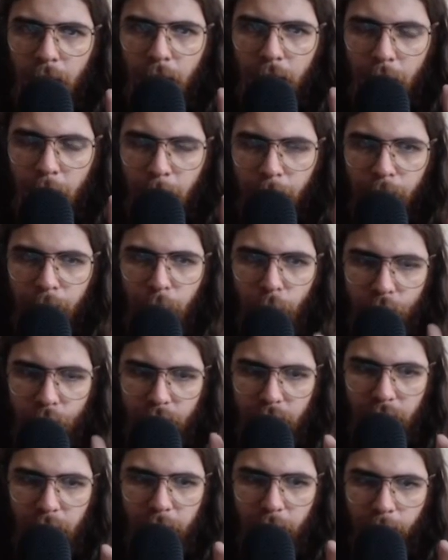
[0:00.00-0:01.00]

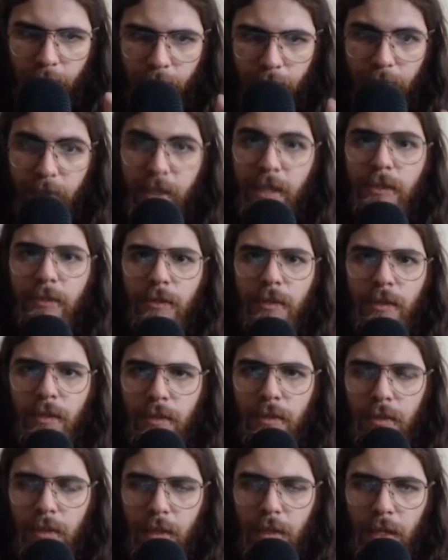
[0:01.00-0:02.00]
important figure
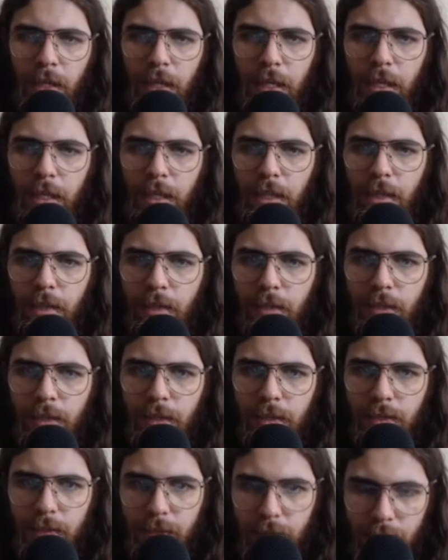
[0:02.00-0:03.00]
in
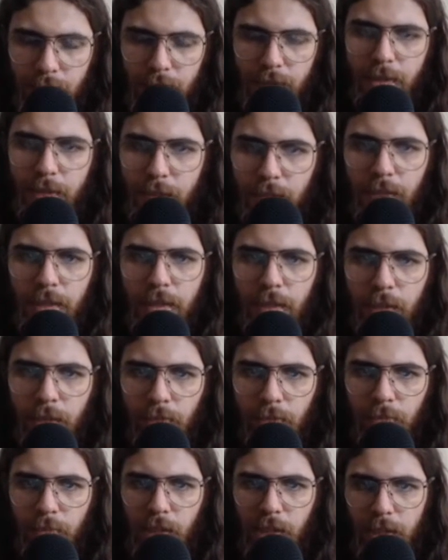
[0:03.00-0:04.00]
this city
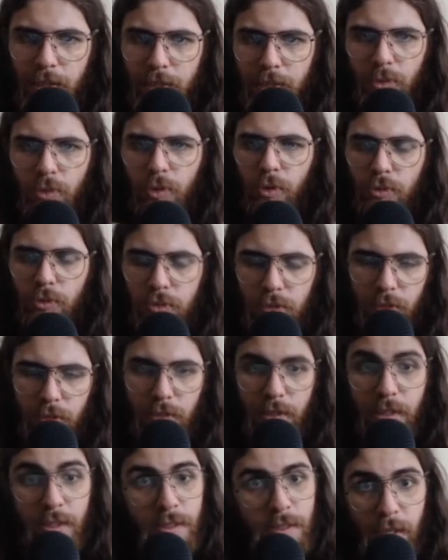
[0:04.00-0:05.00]
because Coulson
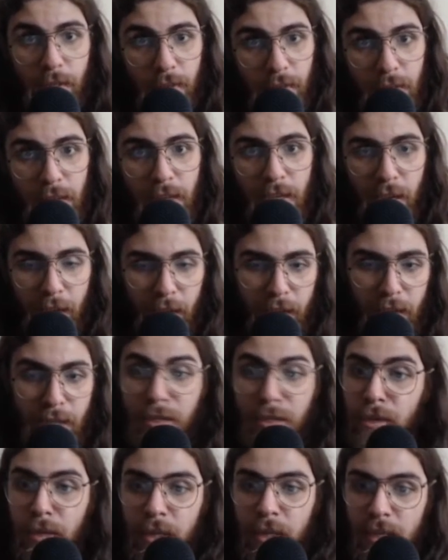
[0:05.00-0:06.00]
is a DA,
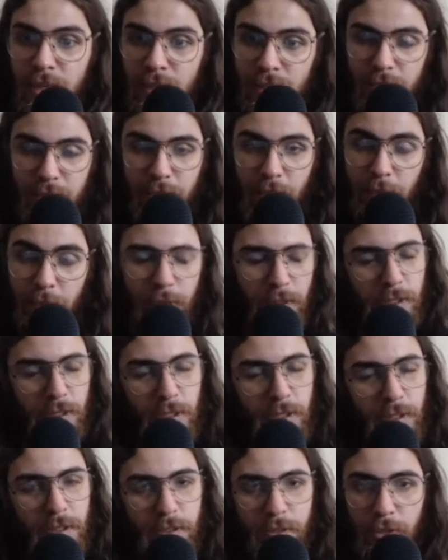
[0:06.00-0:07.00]
Savage
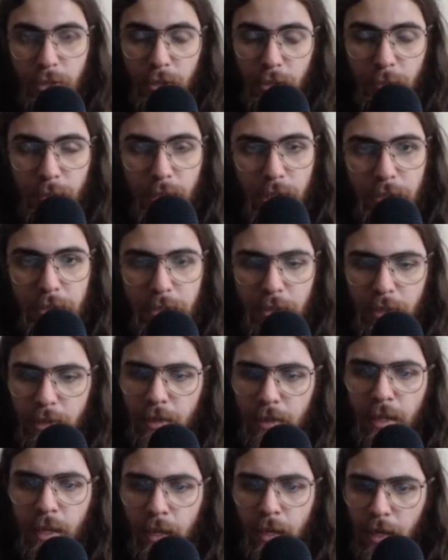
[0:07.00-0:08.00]
is the commissioner,
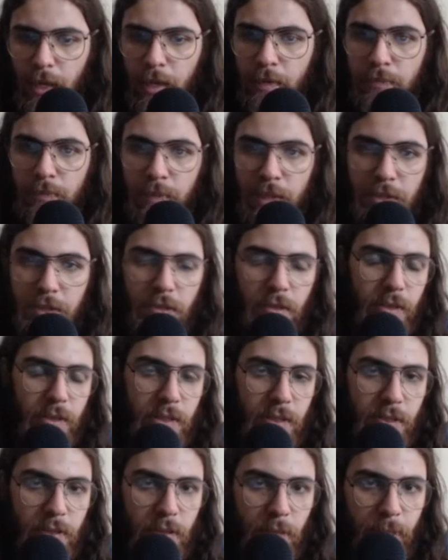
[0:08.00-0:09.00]
and Mitchell
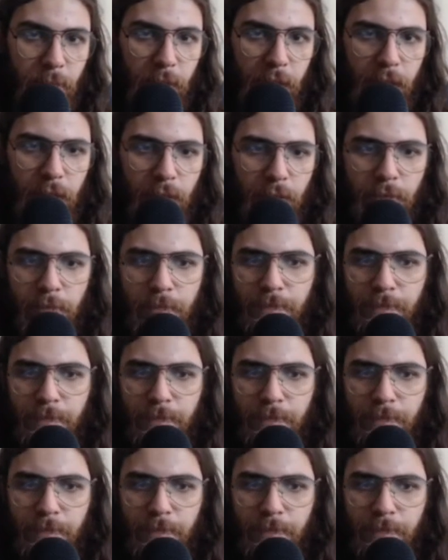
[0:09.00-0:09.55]
is the mayor.